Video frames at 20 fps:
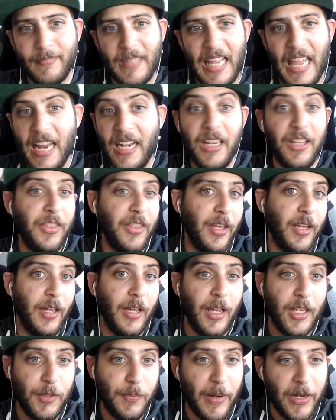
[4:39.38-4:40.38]
anything,
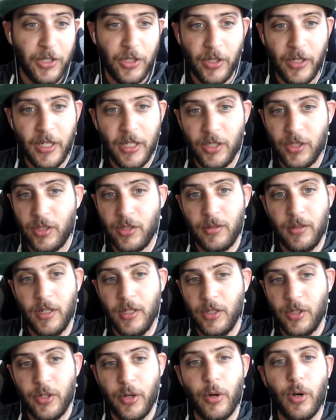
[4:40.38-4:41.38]
especially
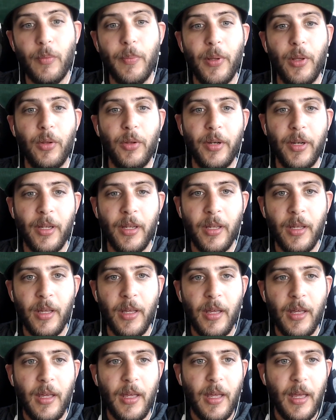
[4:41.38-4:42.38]
his durability.
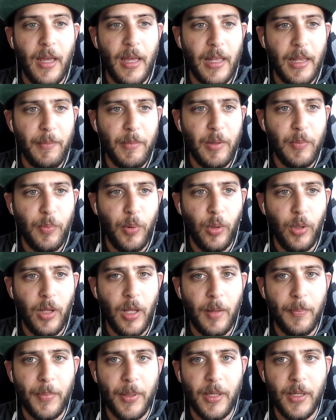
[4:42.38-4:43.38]
And let me pull
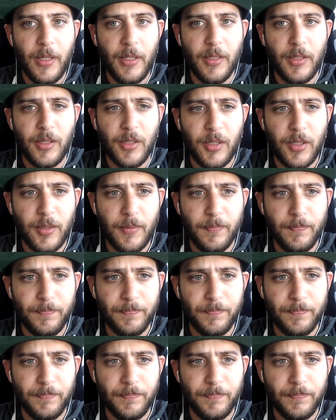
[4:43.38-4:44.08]
up his